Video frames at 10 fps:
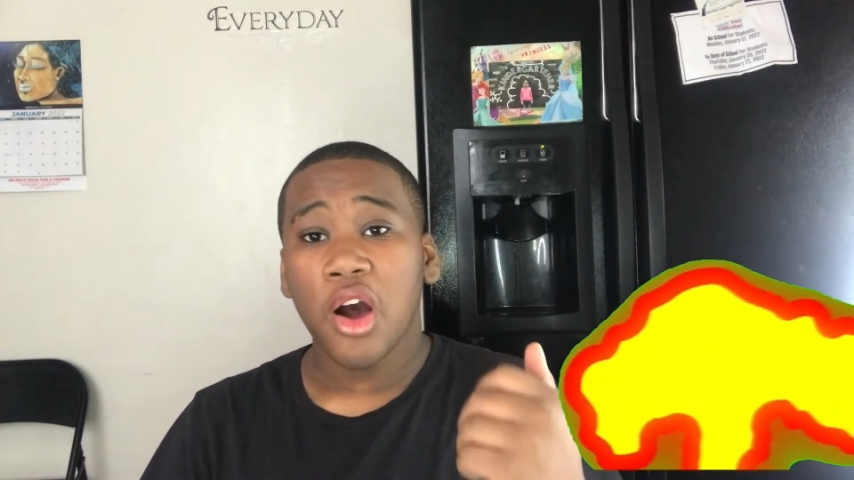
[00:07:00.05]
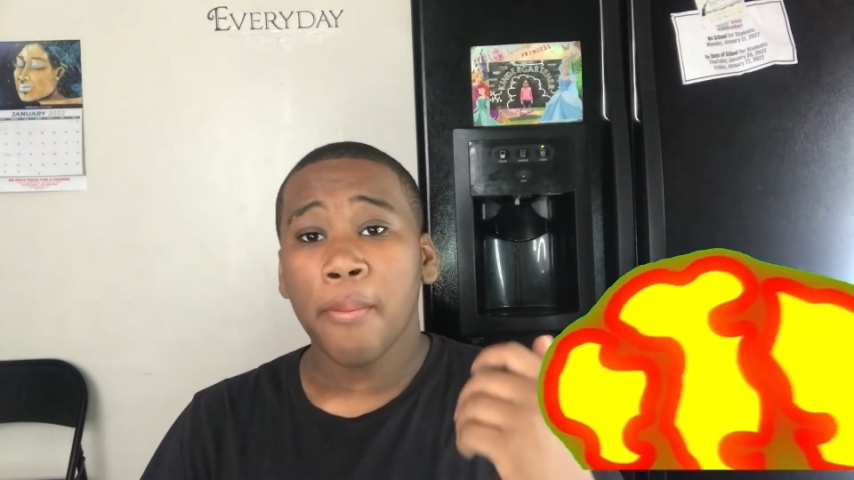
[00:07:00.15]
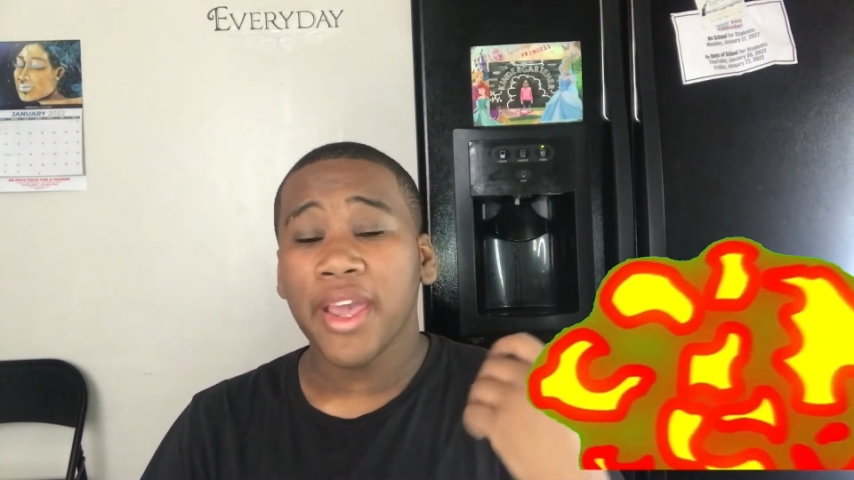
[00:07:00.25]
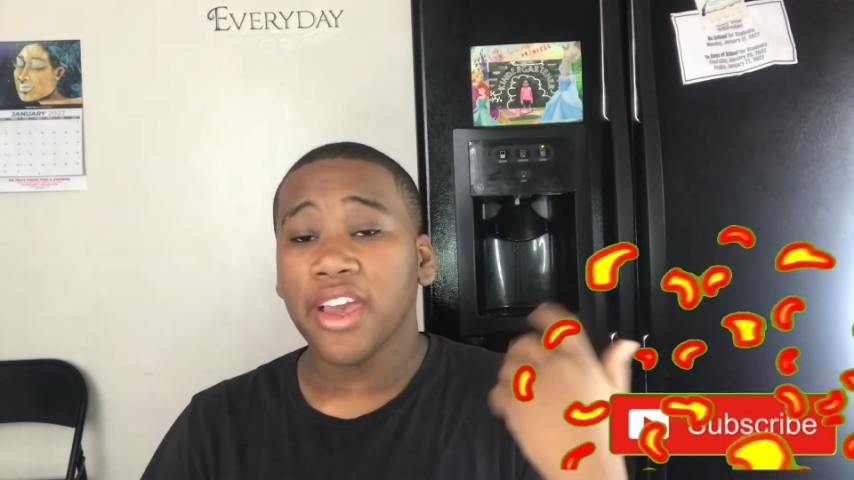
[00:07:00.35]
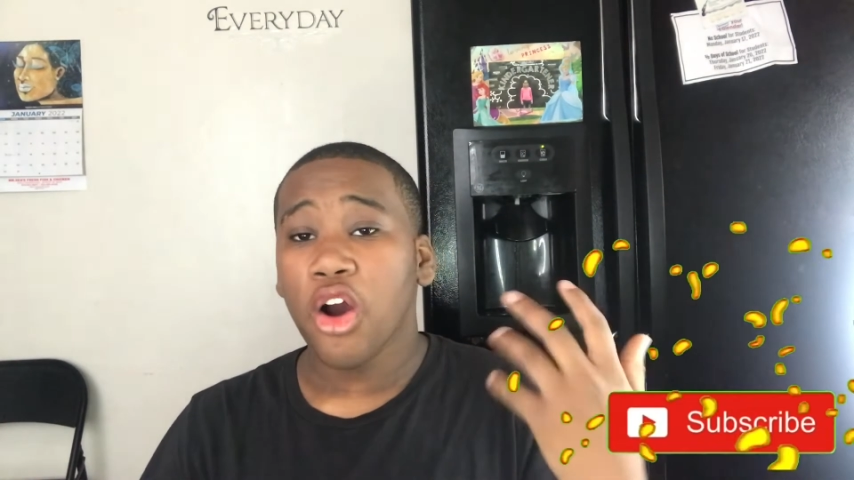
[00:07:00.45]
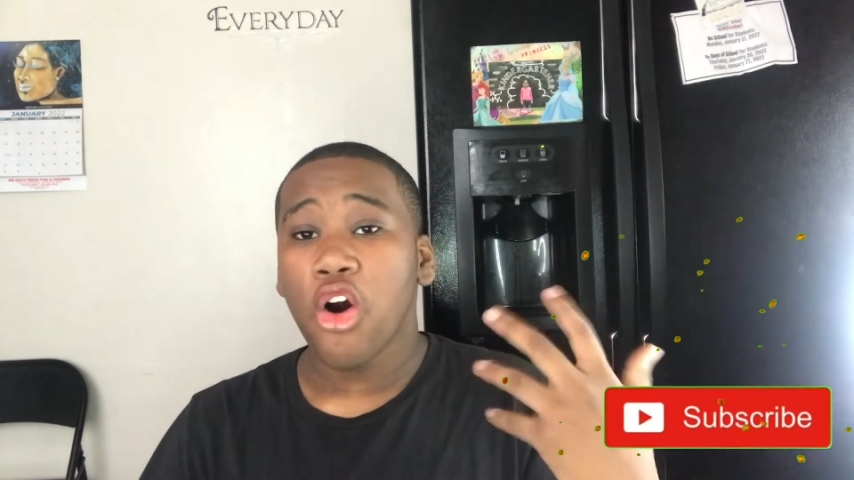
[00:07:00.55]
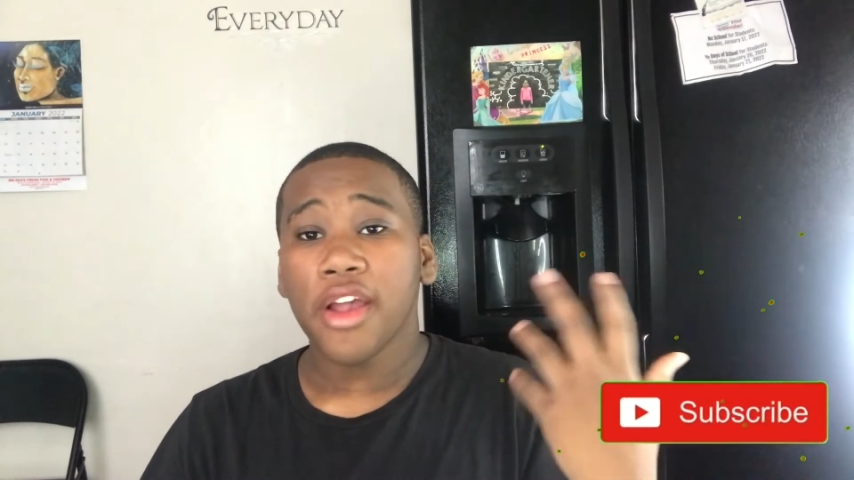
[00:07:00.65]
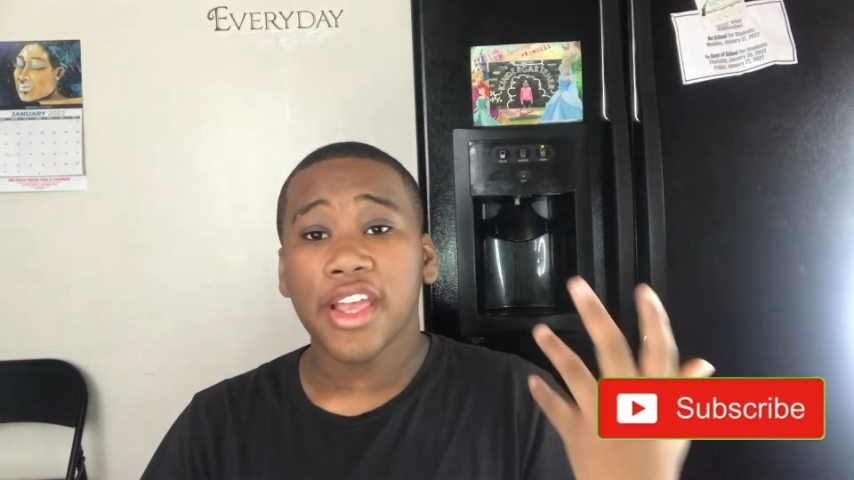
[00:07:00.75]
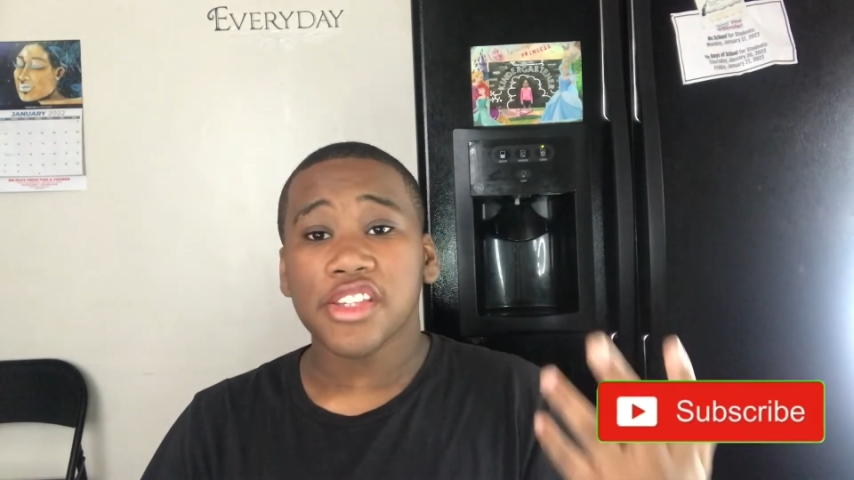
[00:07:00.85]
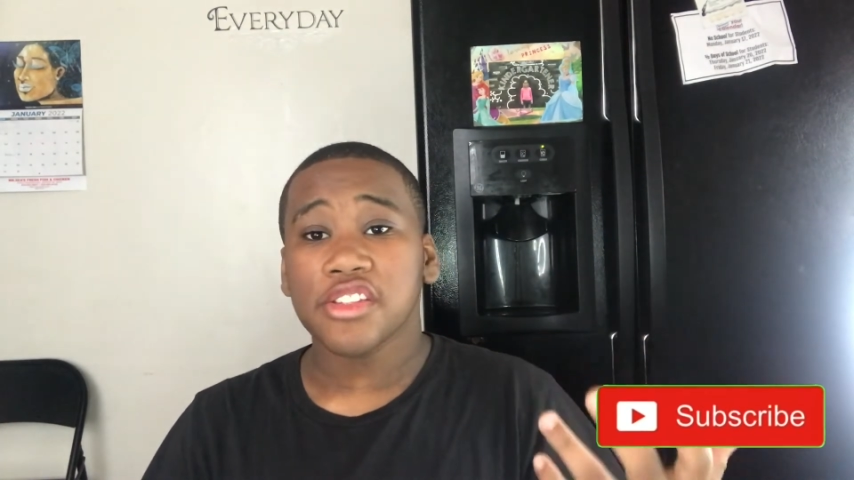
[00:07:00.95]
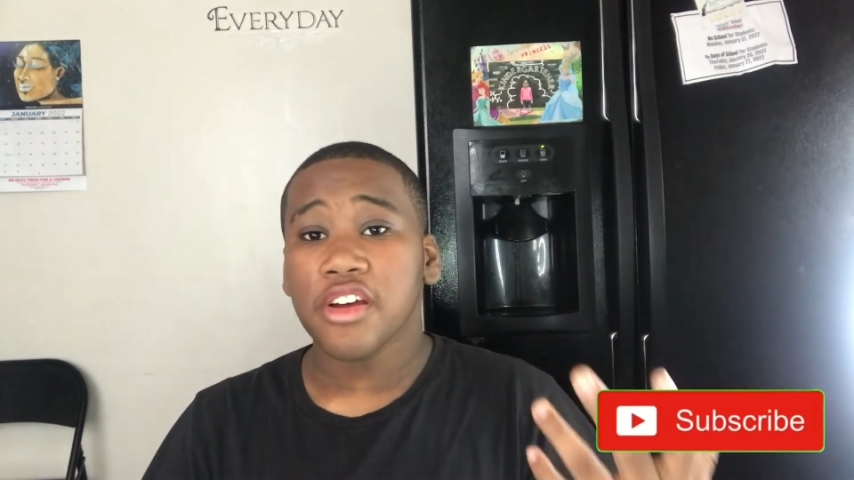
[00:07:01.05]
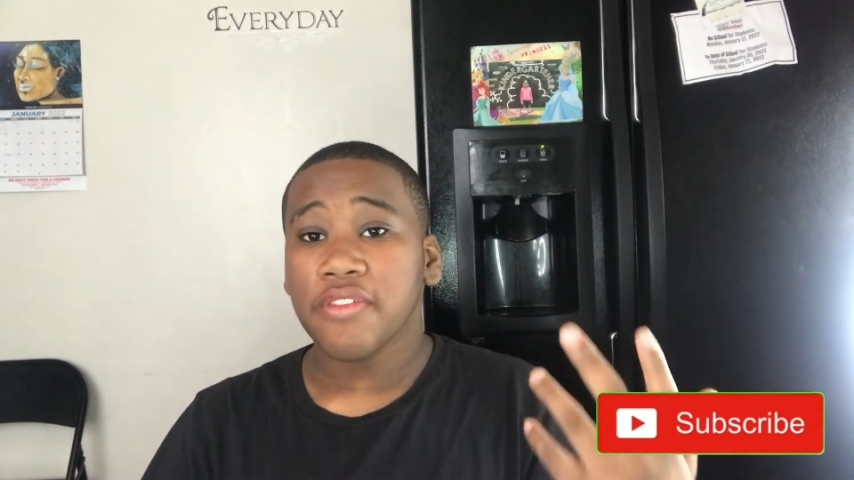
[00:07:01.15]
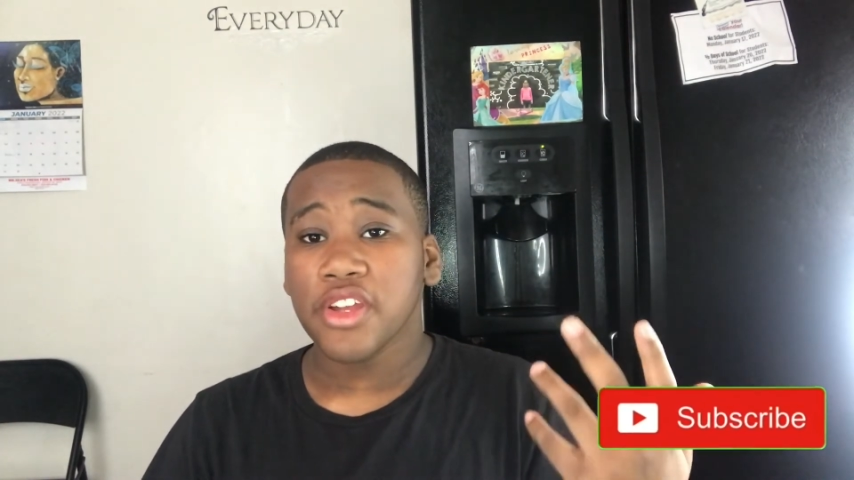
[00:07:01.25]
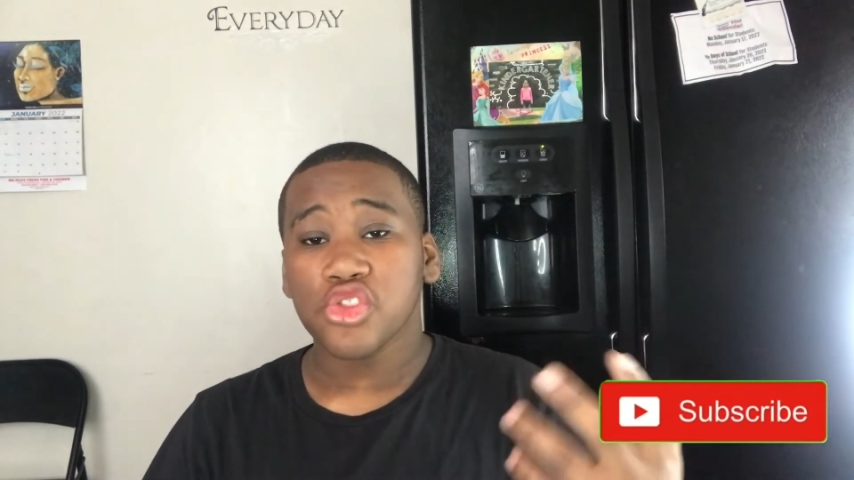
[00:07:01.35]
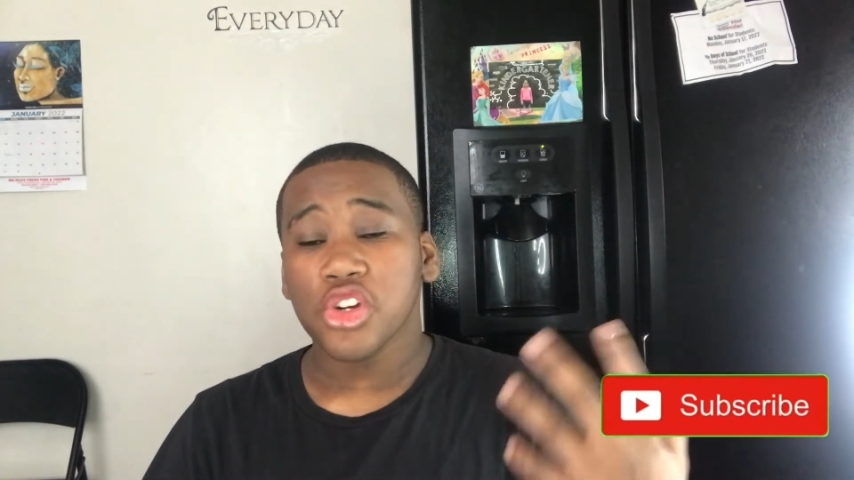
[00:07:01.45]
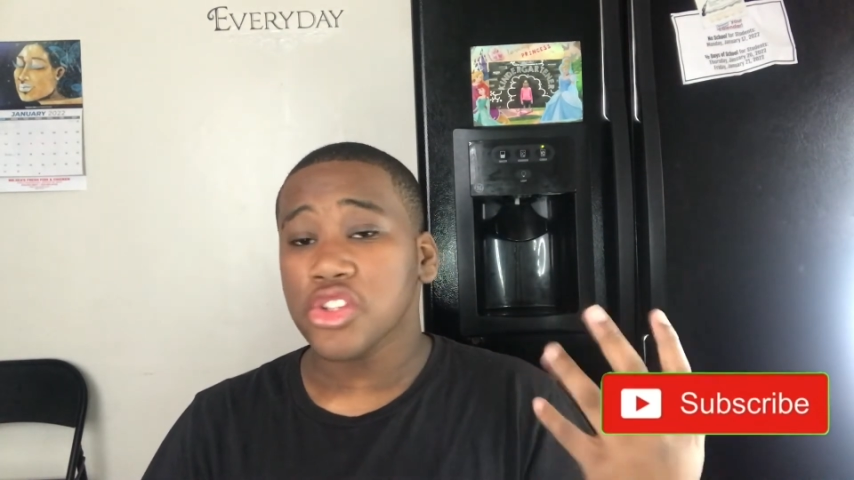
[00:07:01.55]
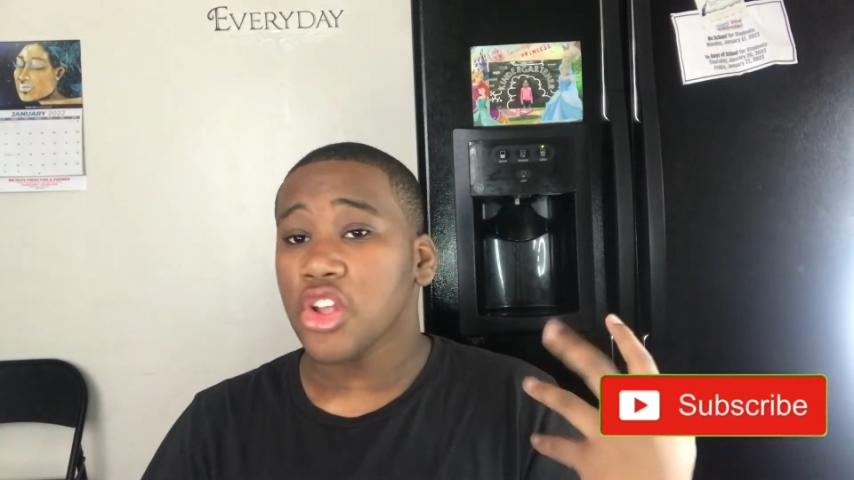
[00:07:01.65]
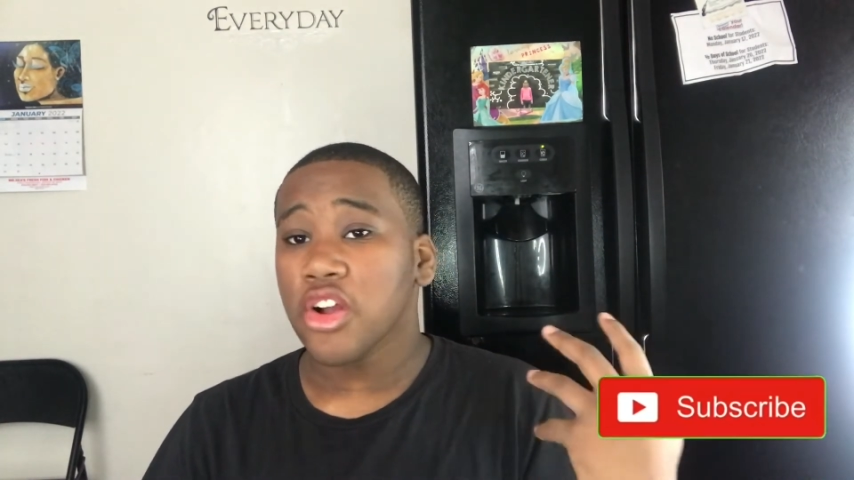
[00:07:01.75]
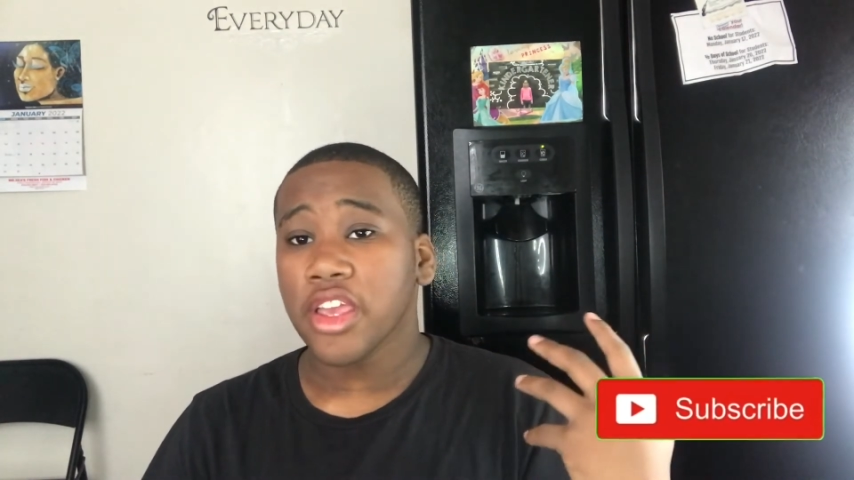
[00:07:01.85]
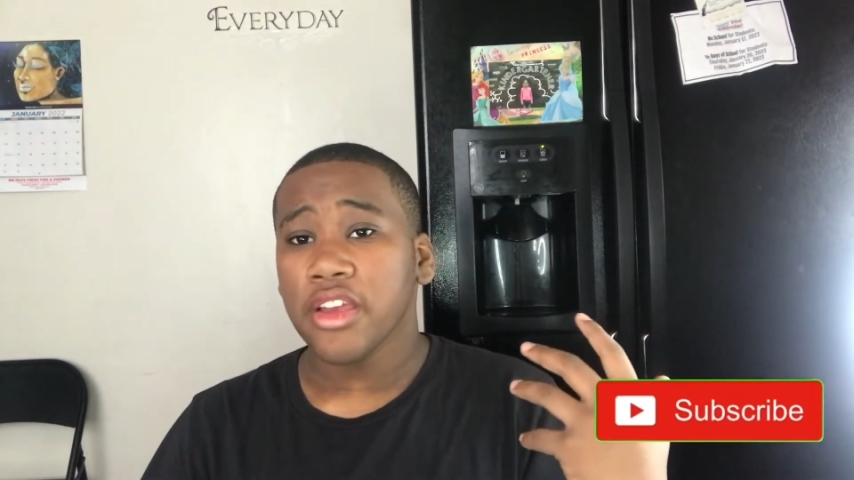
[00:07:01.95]
making all that stuff, intros and
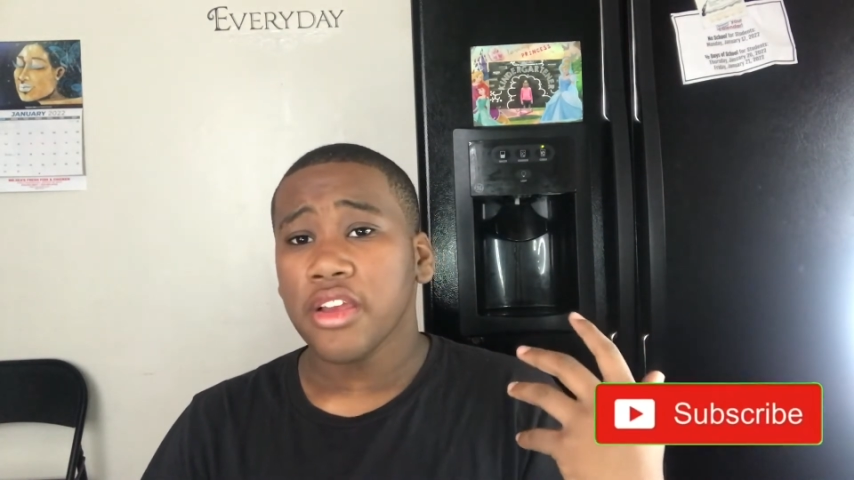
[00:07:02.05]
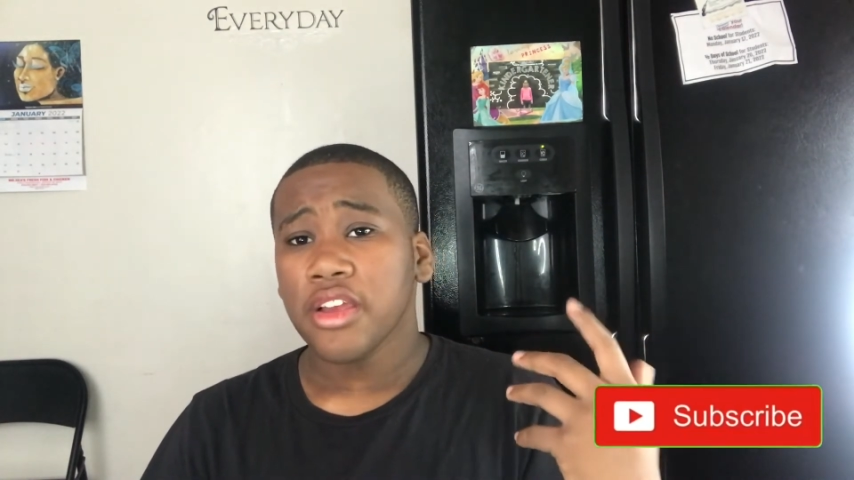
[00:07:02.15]
all that,